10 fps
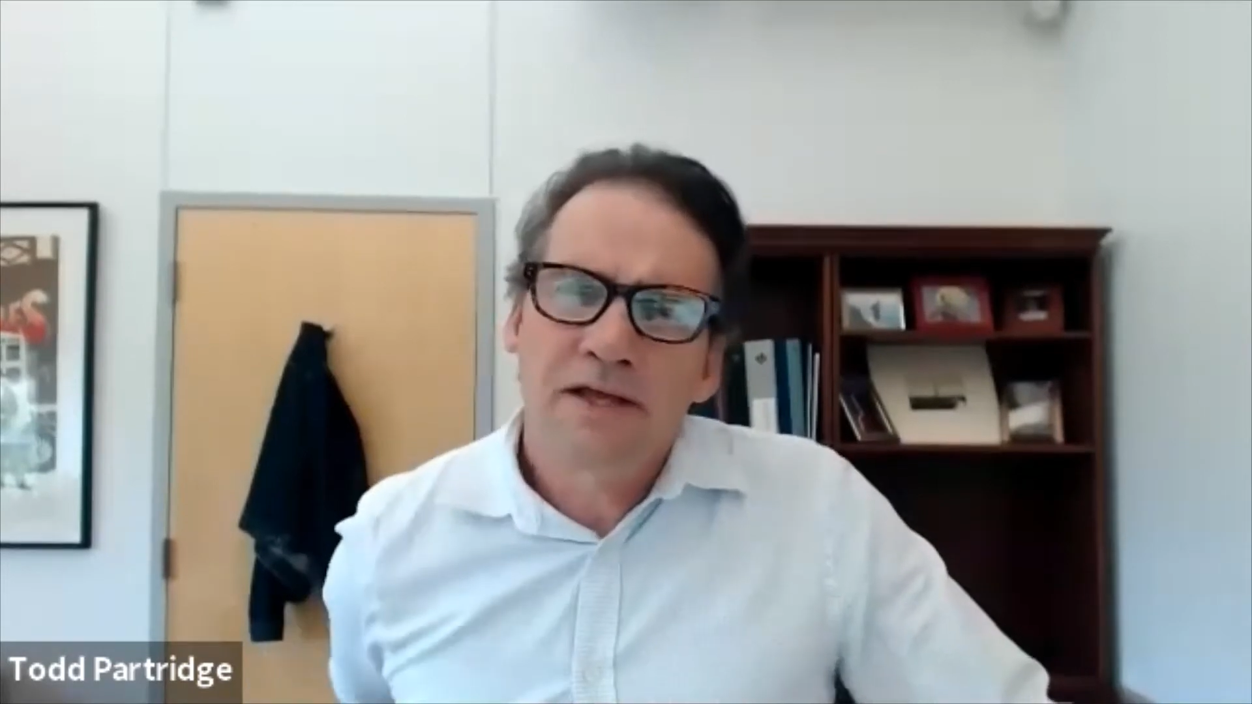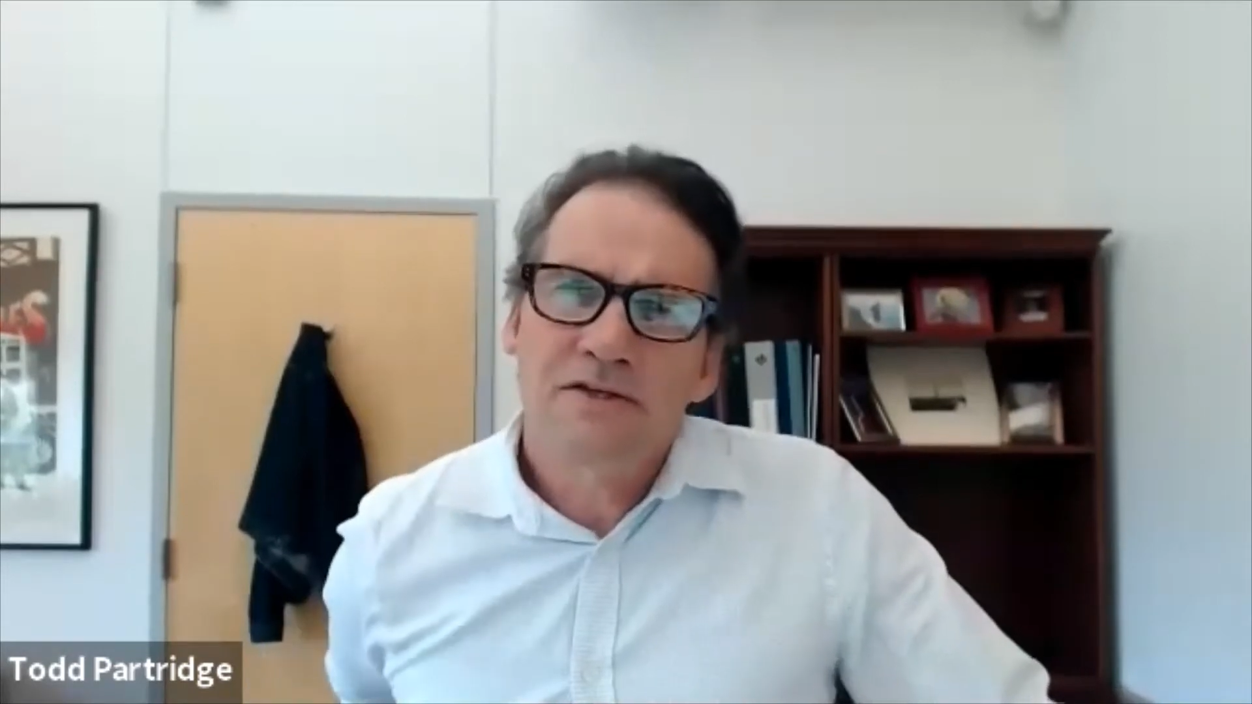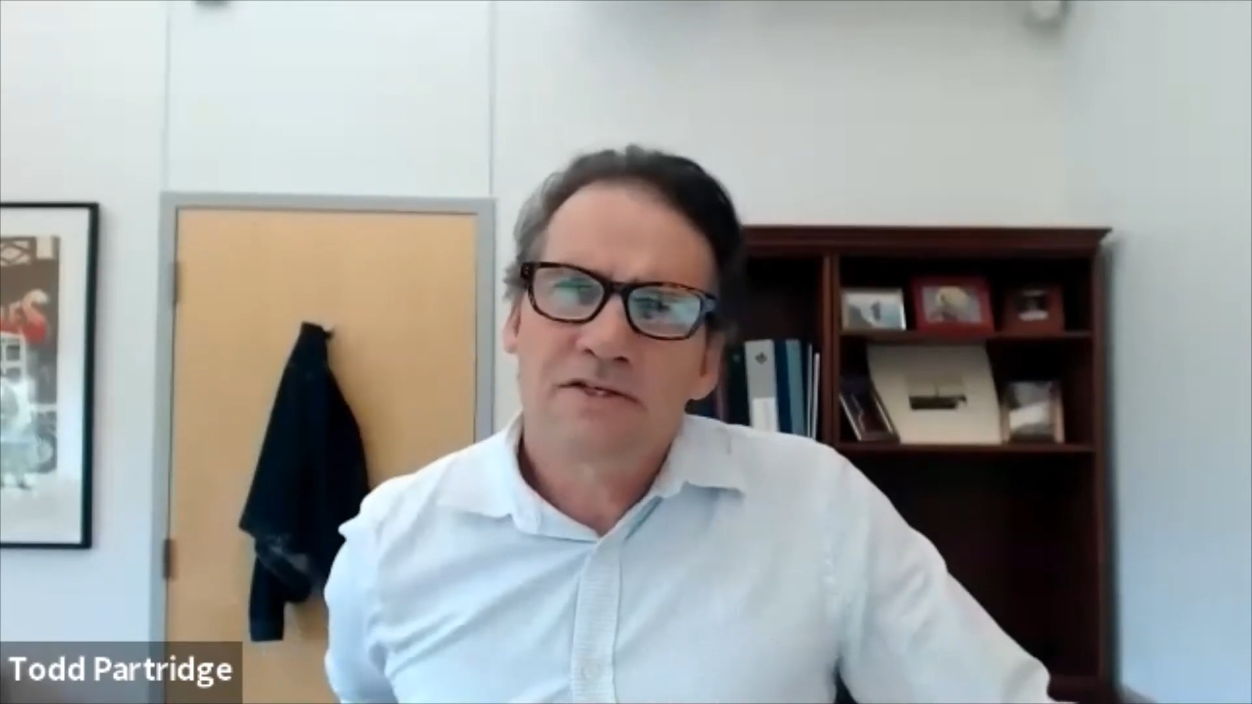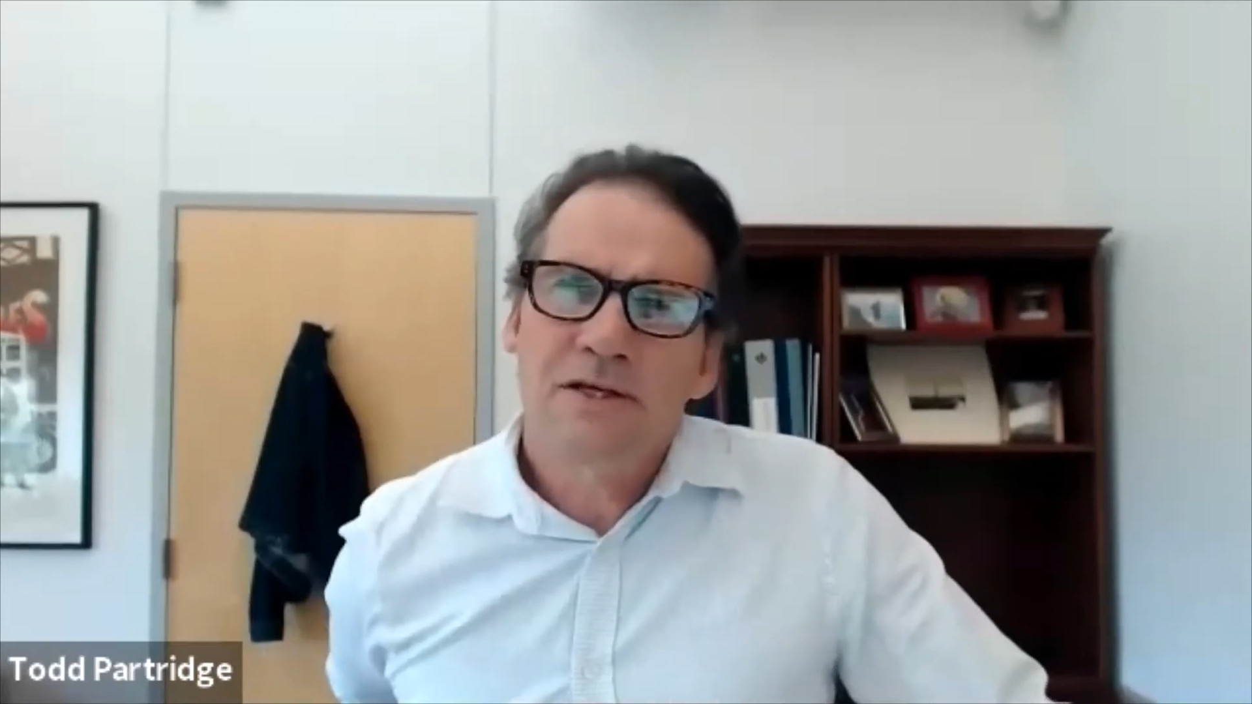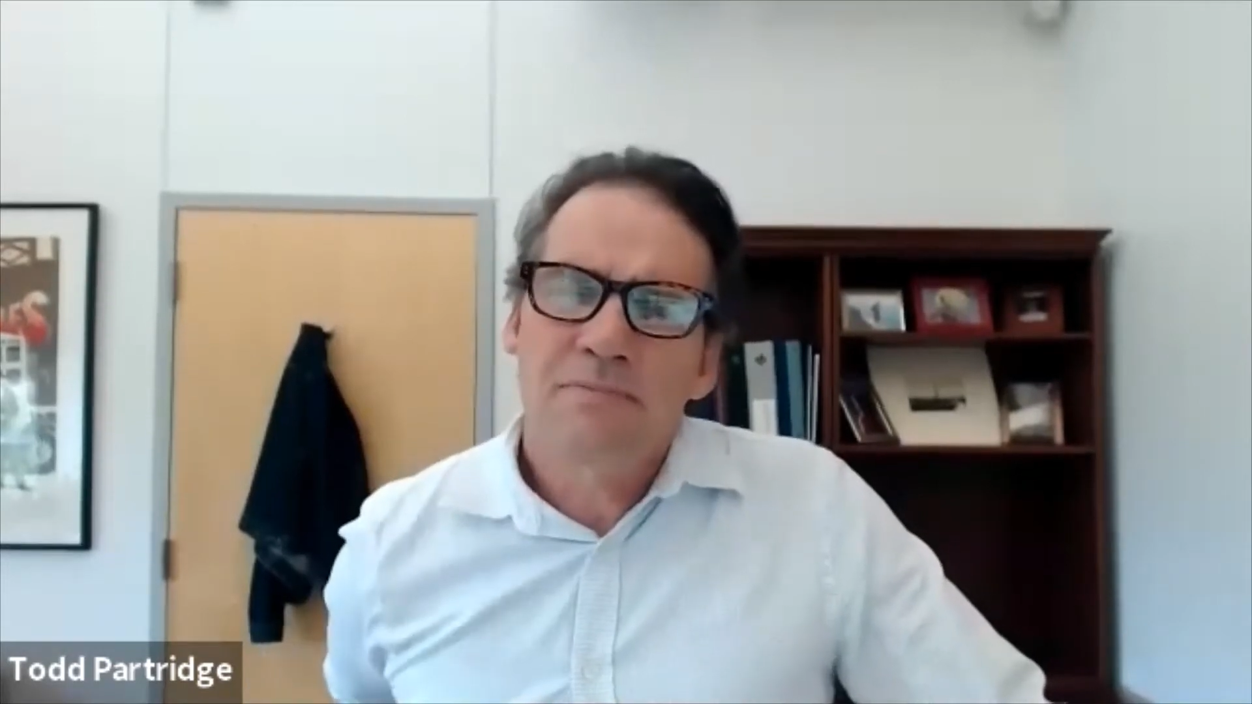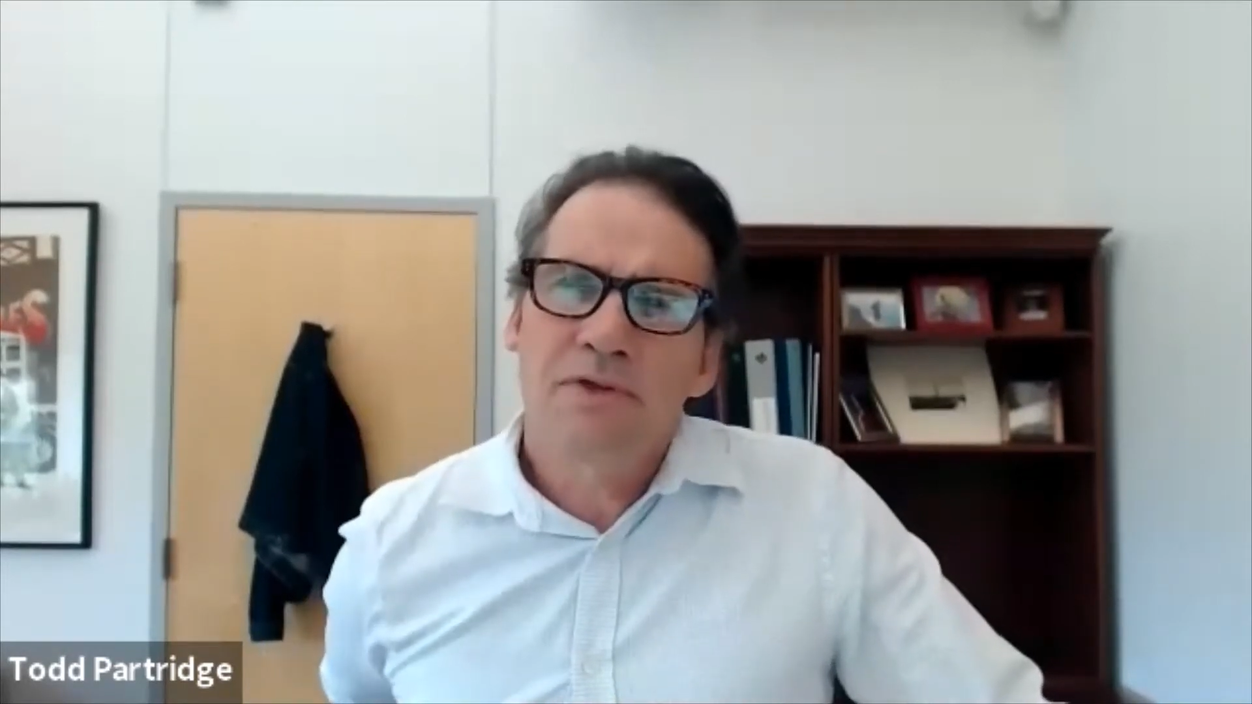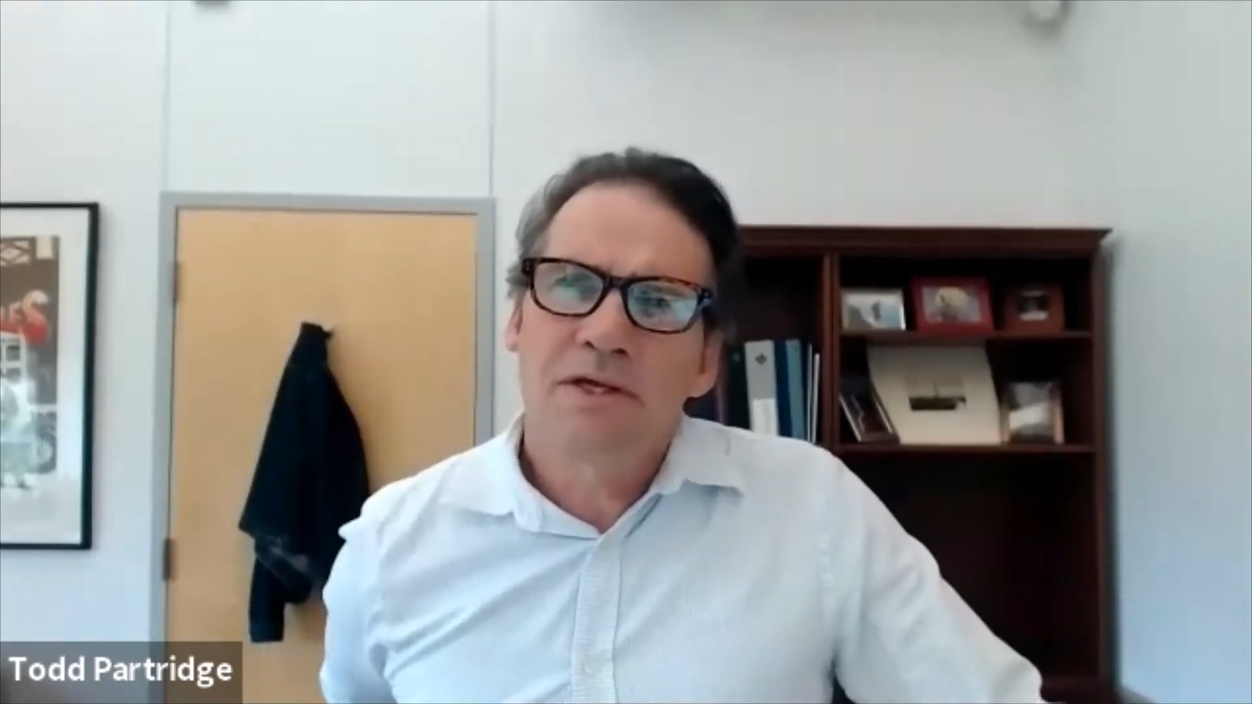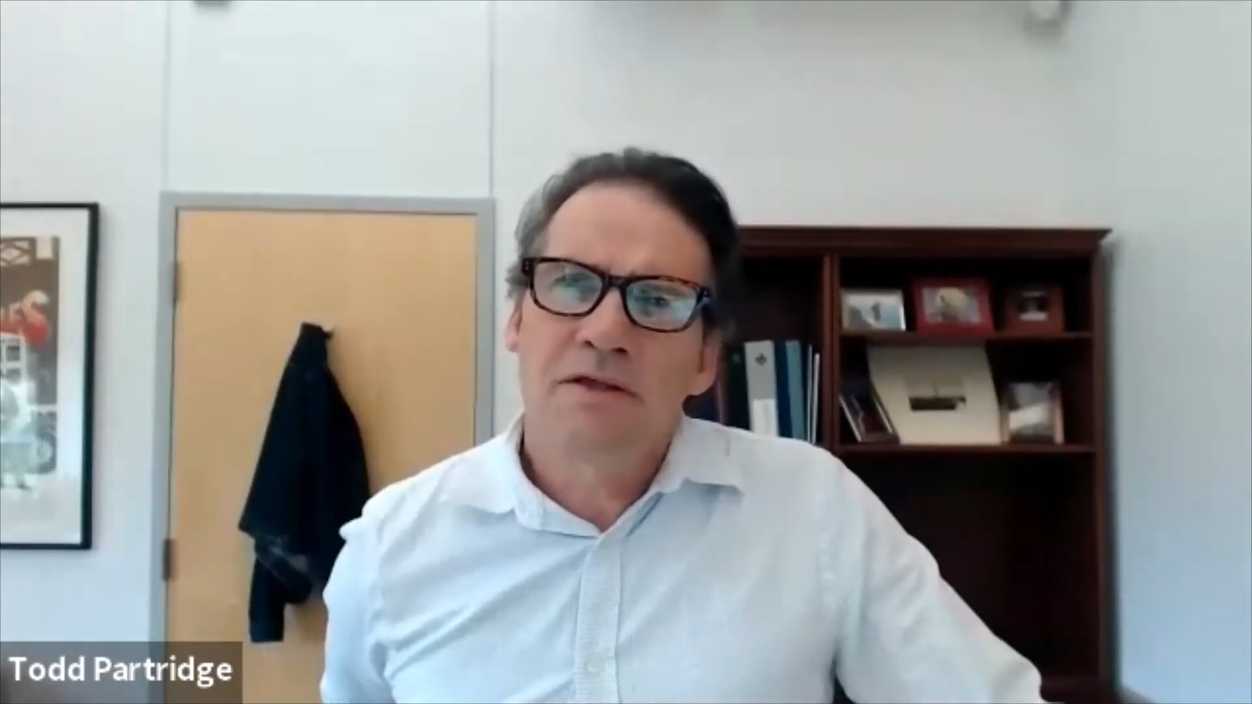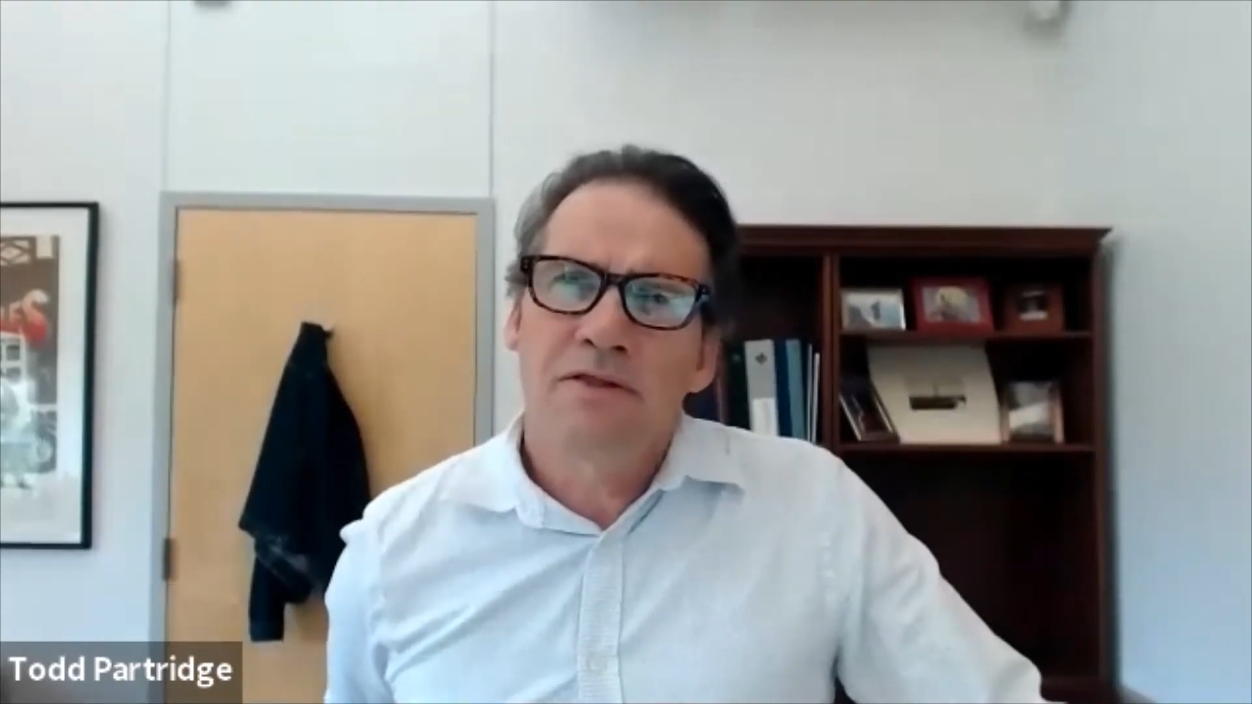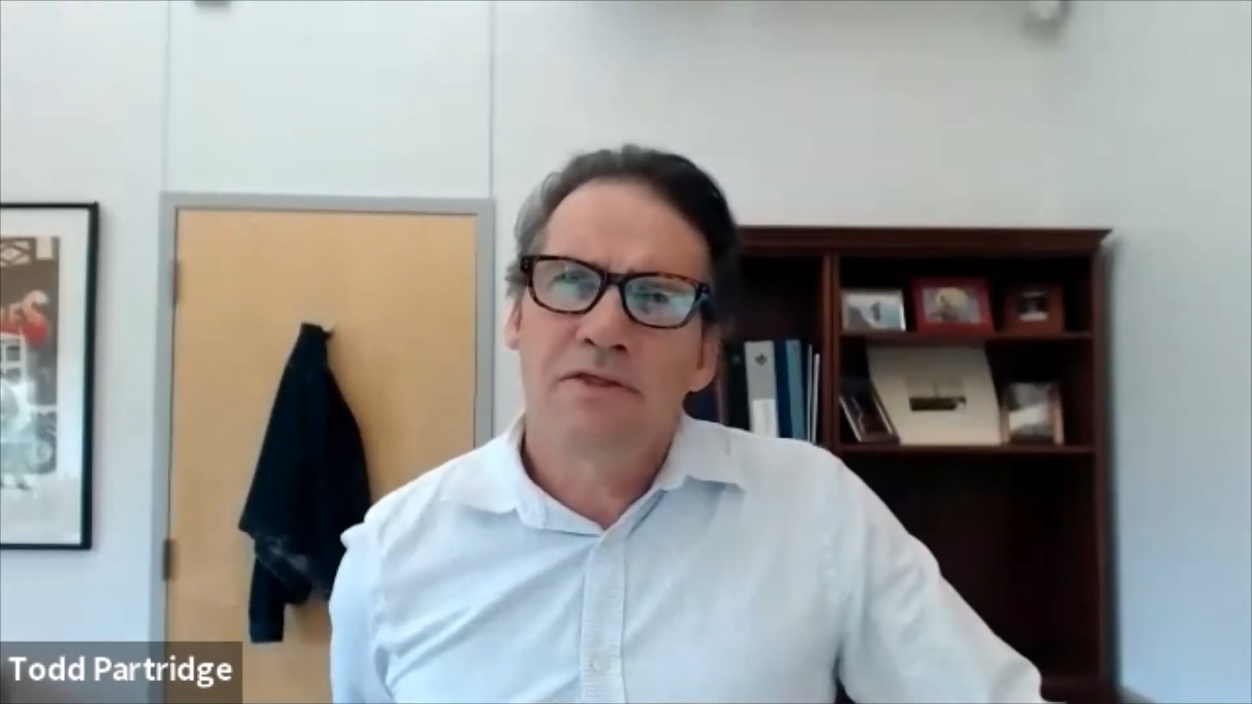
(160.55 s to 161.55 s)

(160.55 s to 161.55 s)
that's something